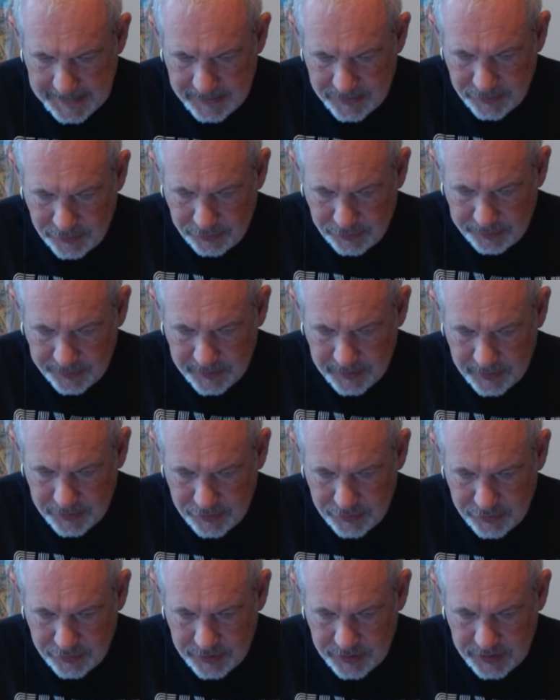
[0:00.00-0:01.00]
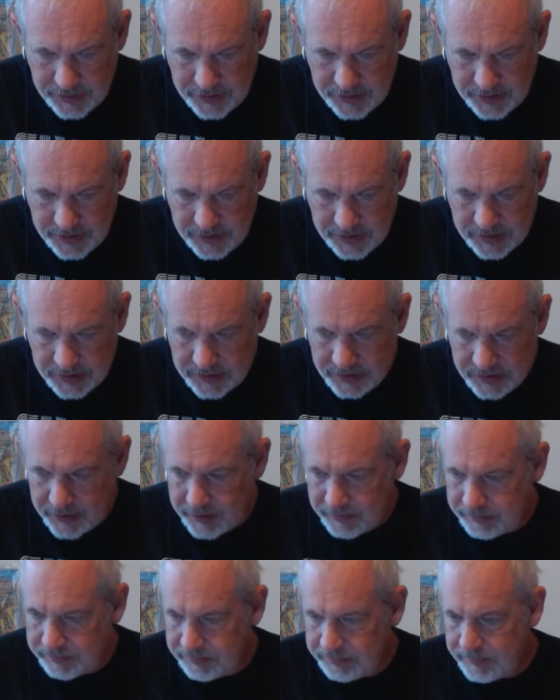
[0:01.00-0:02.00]
it shows my country. No,
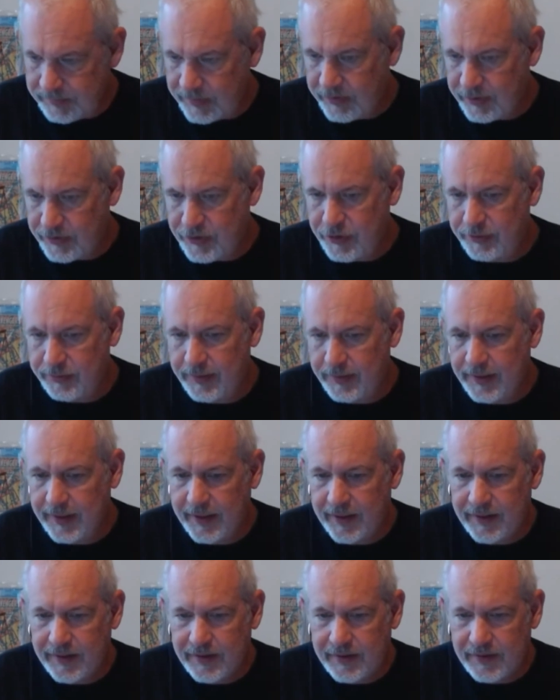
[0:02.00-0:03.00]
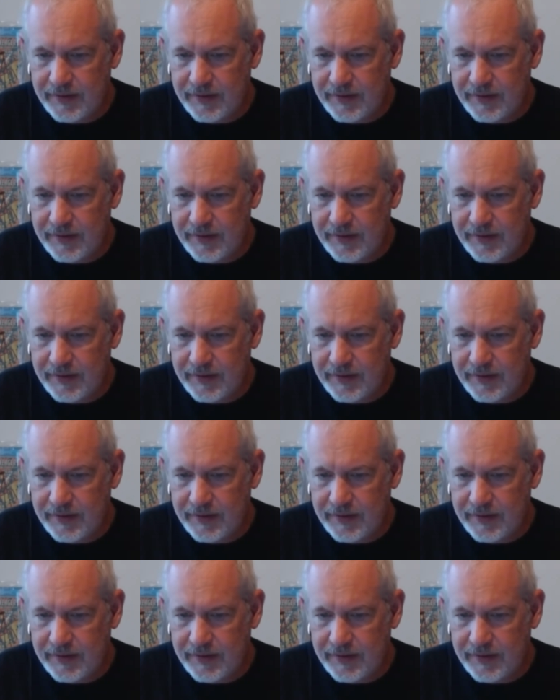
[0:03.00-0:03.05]
it doesn't show me that.